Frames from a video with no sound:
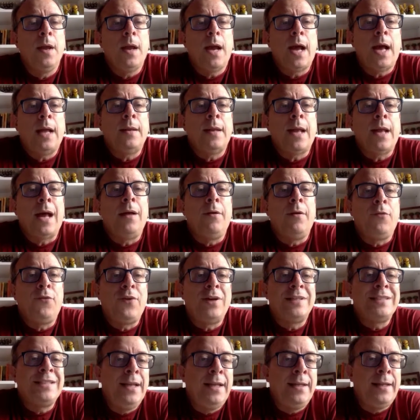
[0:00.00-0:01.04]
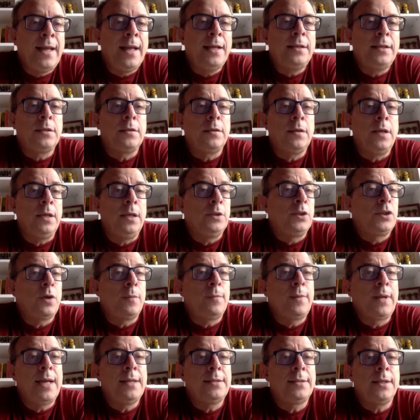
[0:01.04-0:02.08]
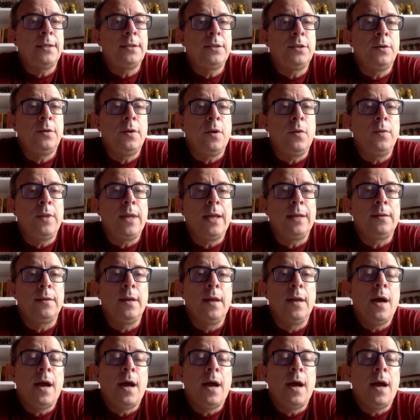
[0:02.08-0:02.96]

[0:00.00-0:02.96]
and facilitates in some cases that